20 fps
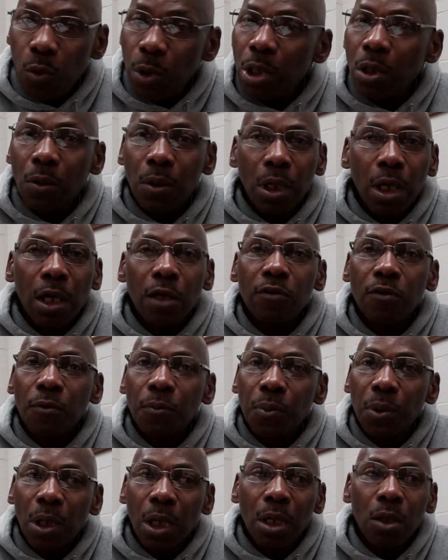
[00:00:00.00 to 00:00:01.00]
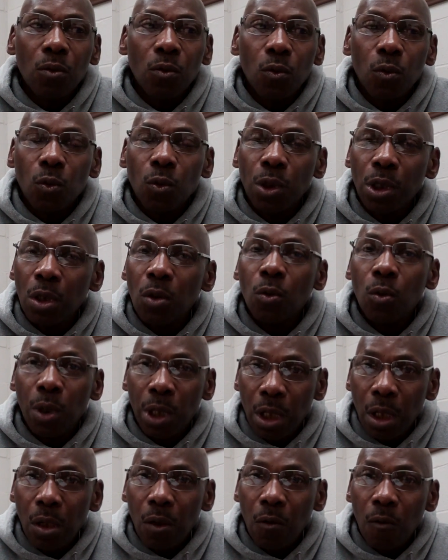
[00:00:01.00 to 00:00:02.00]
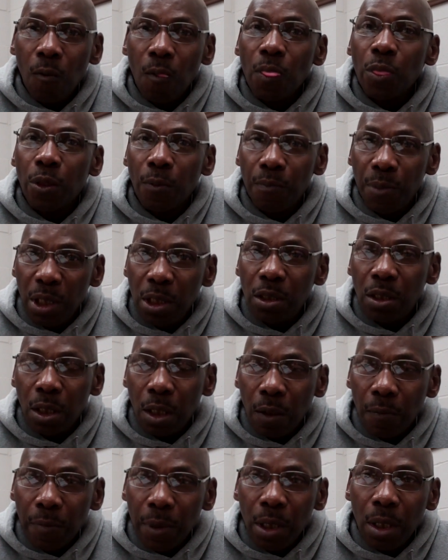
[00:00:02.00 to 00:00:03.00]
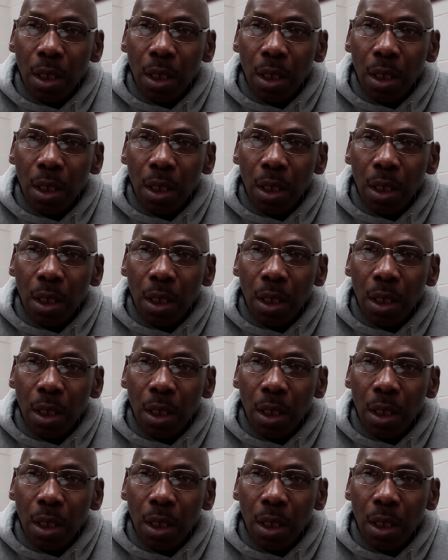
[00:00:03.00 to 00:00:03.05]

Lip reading: We're going to have to play real well to beat them.